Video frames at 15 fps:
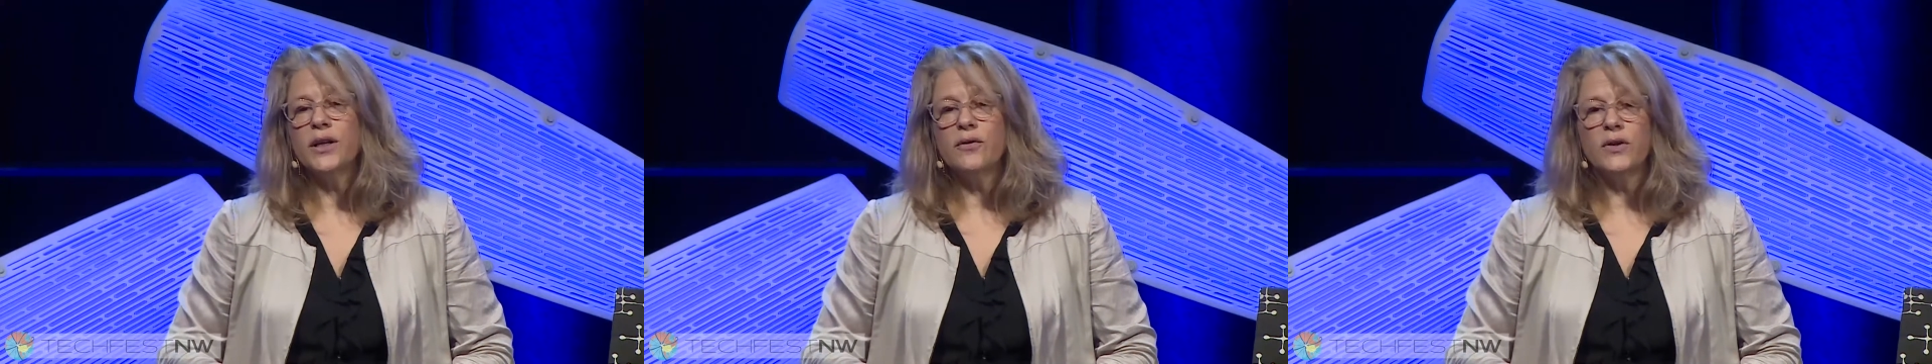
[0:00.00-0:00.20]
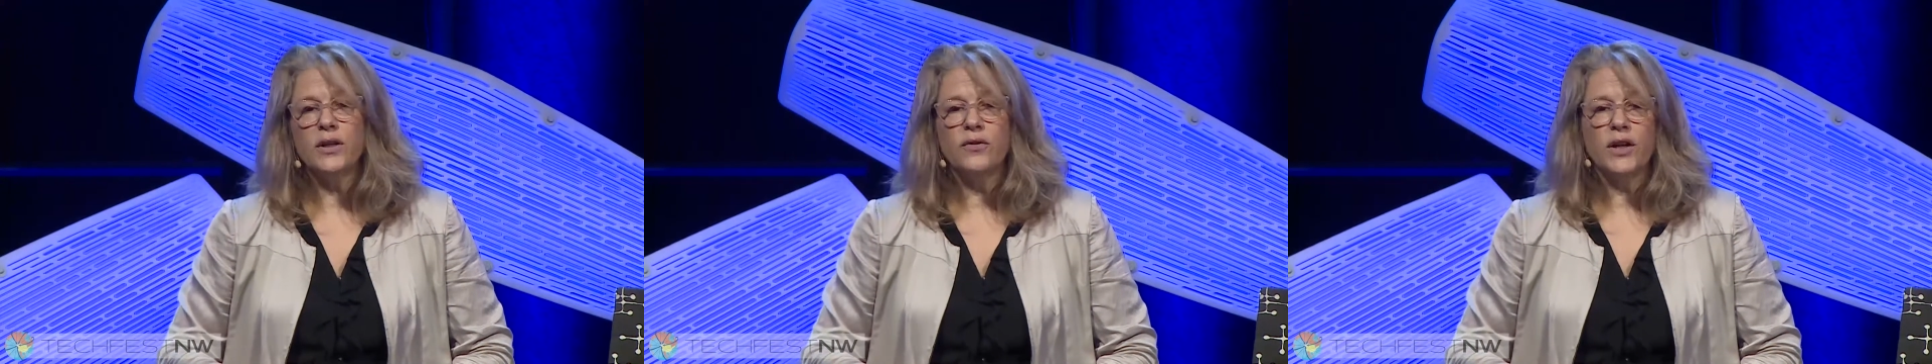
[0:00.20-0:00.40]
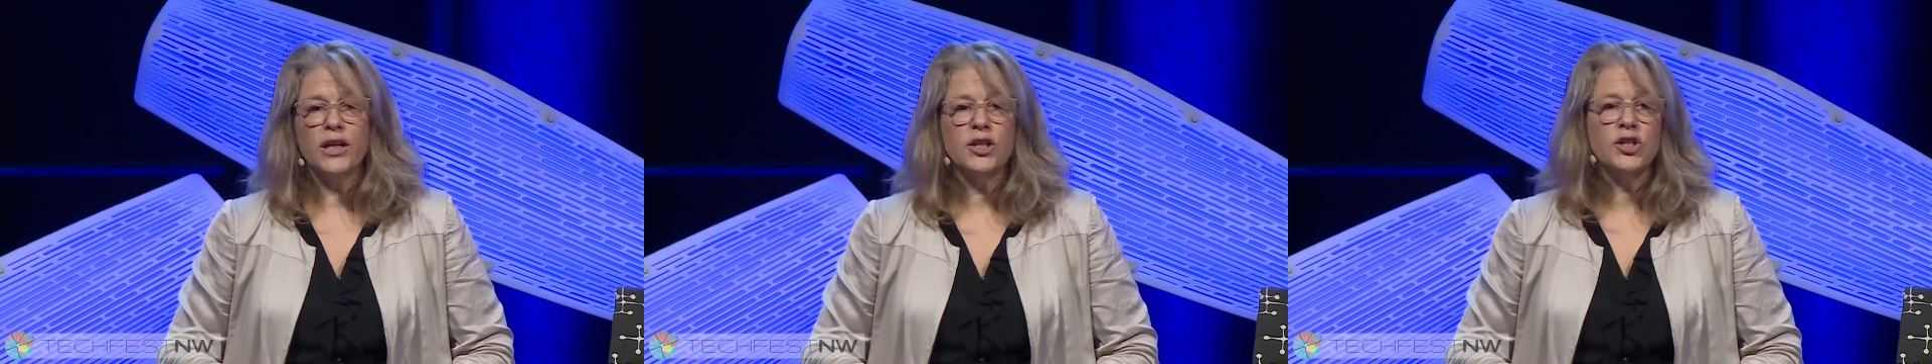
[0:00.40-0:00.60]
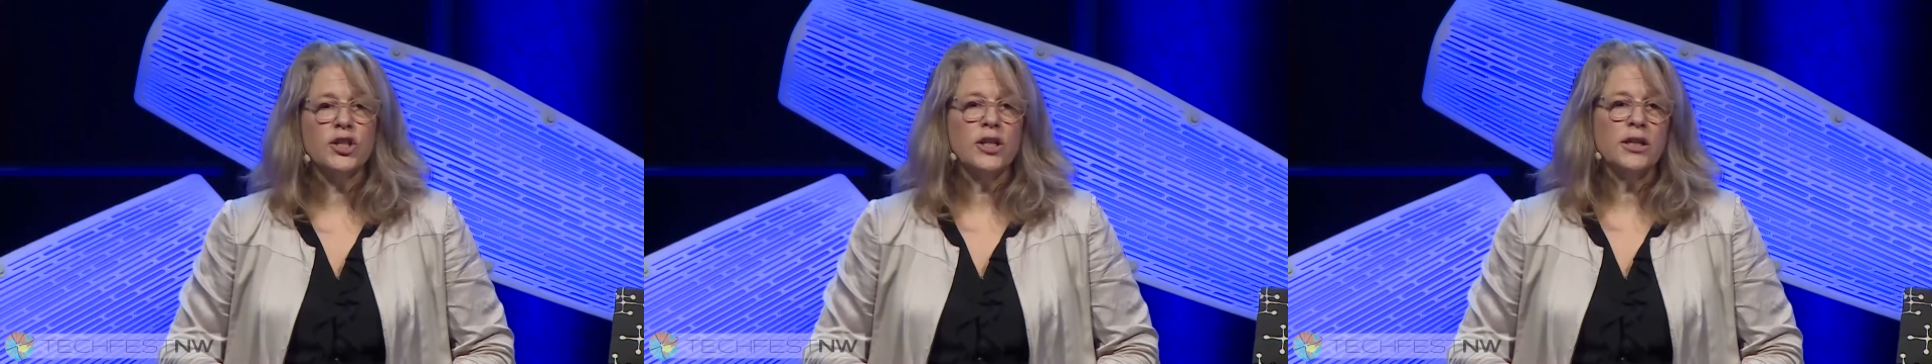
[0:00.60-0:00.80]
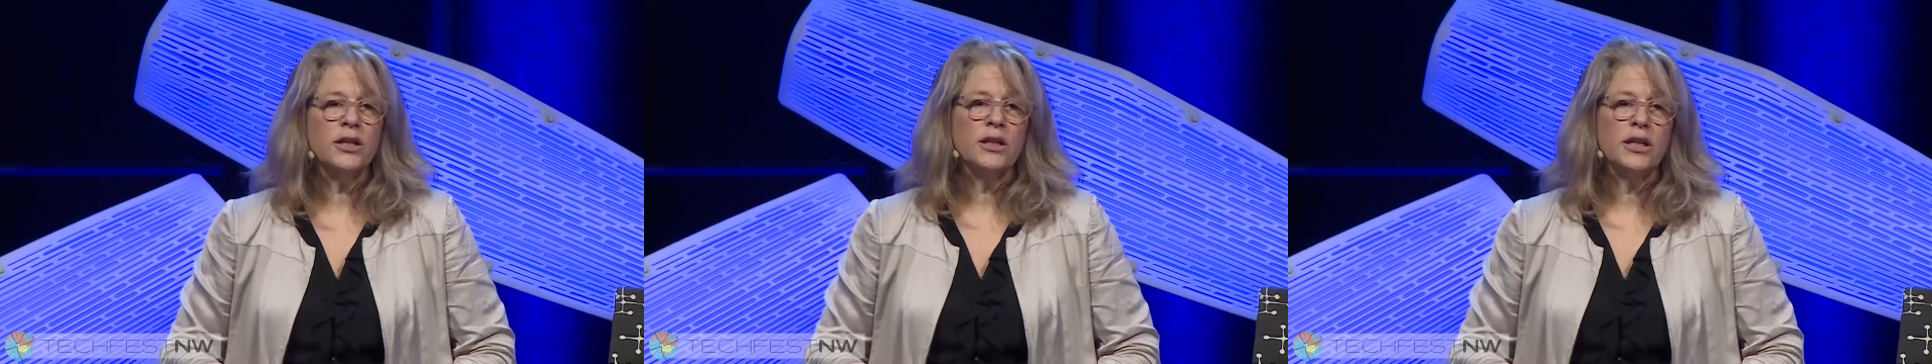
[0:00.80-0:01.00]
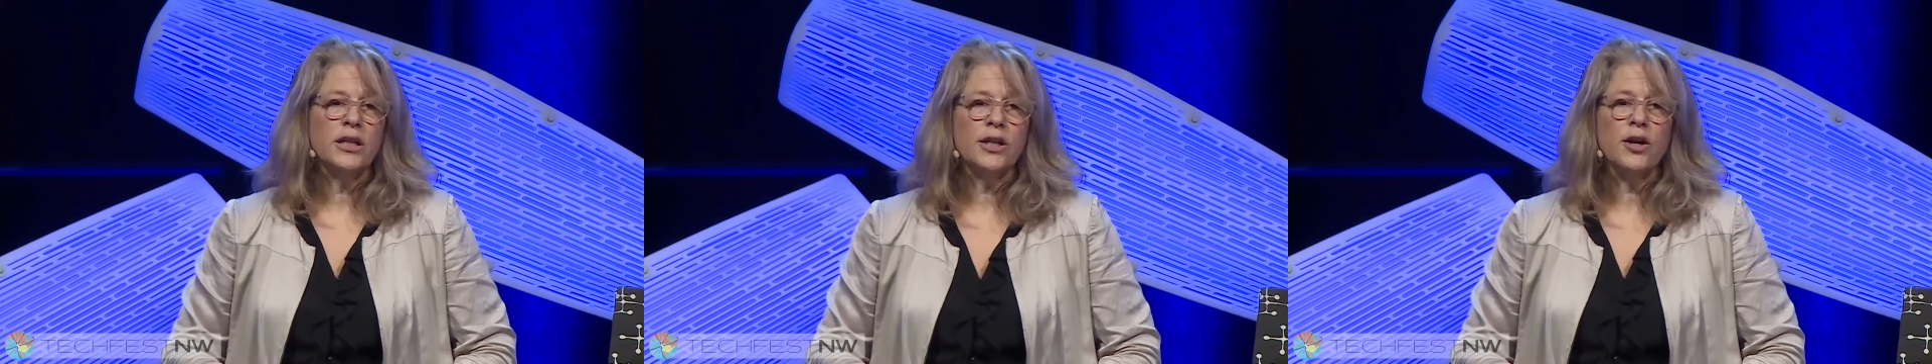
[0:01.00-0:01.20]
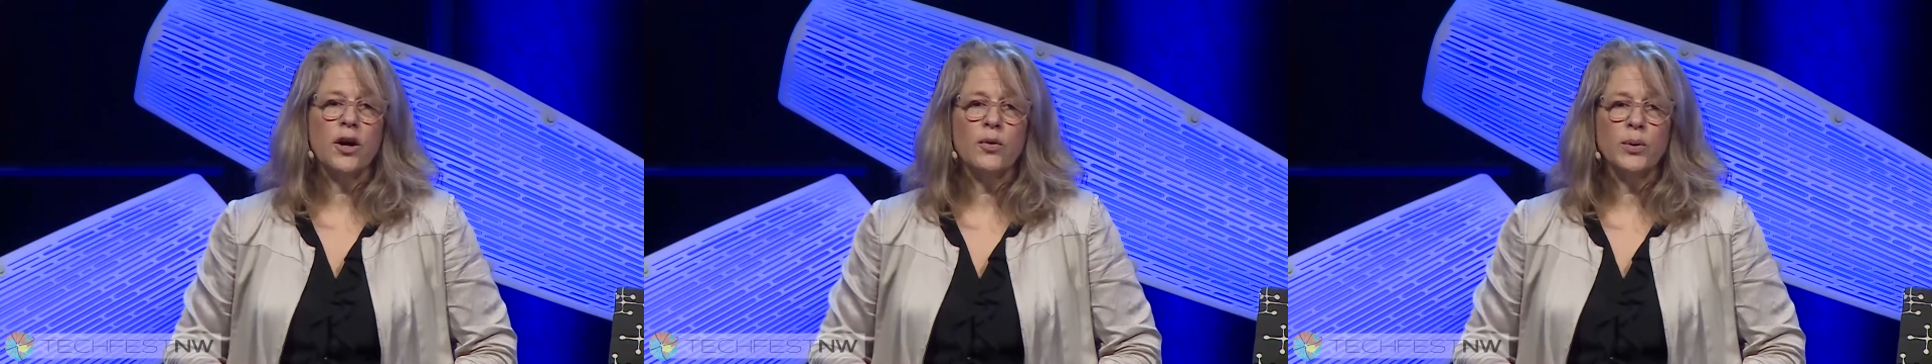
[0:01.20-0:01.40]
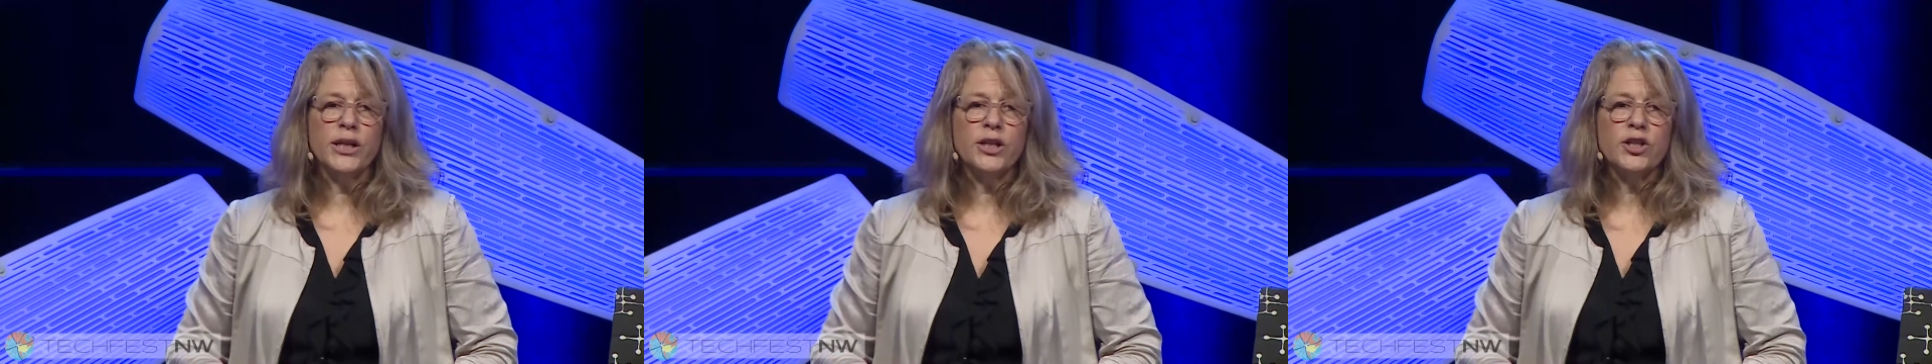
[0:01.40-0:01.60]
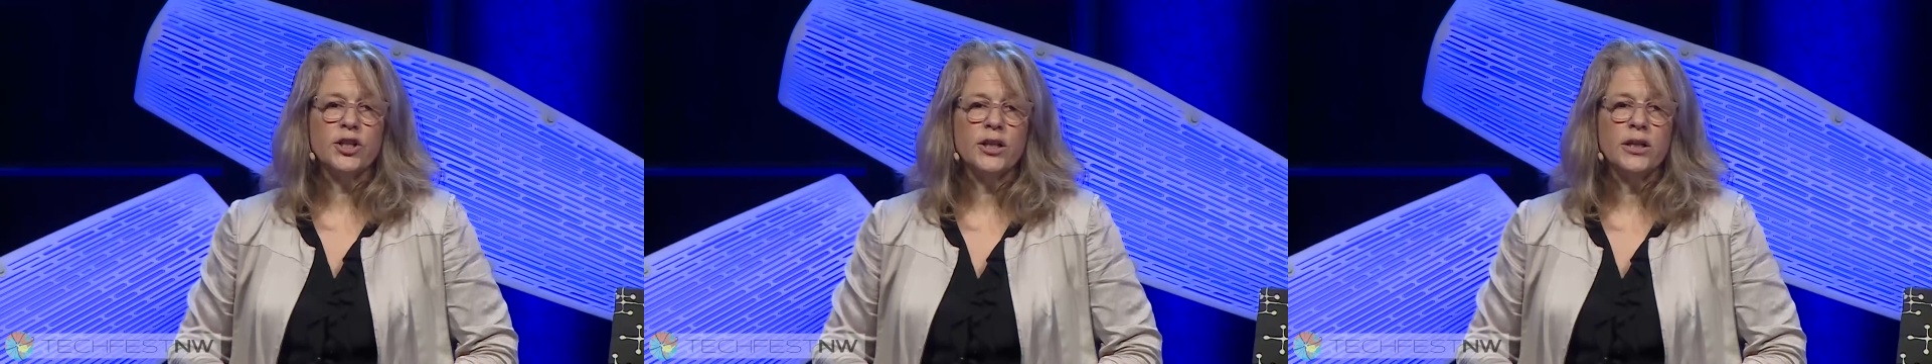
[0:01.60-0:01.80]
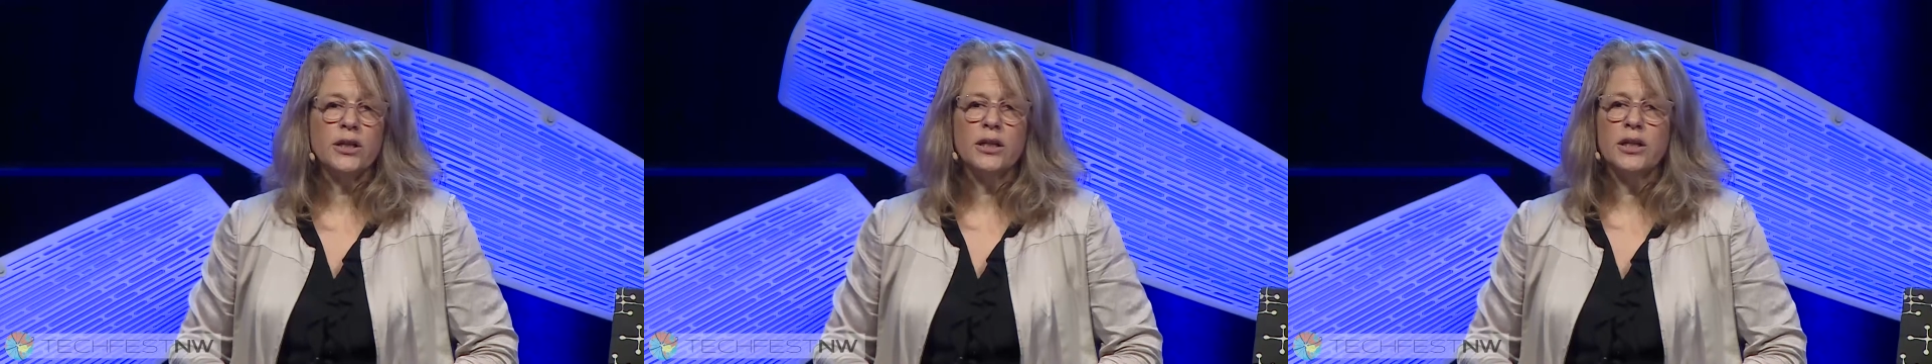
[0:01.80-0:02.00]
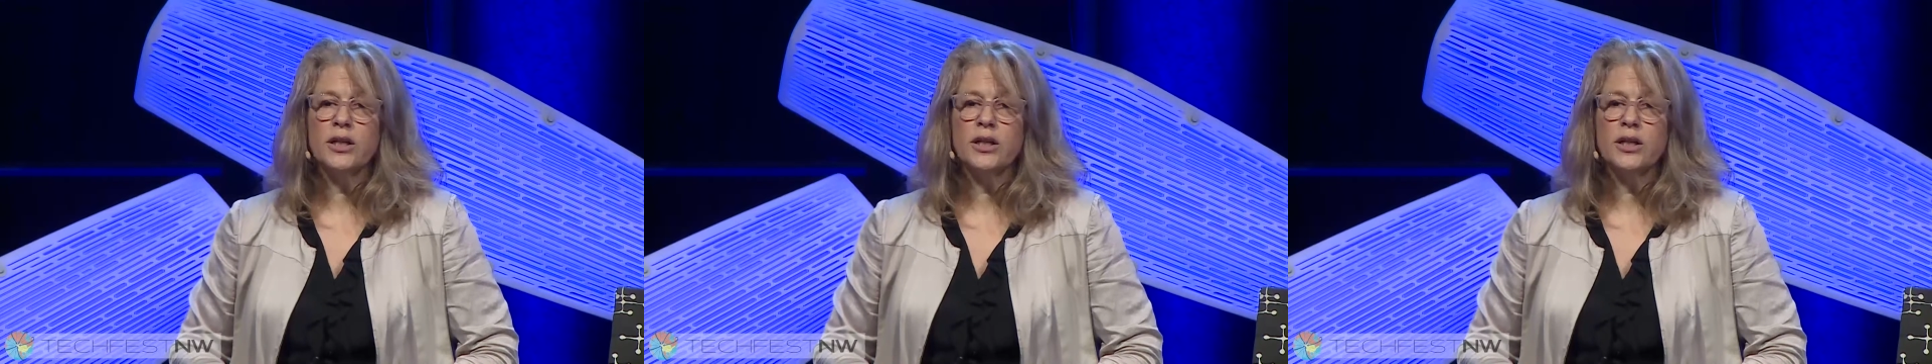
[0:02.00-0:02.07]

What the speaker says: of innovation in our region.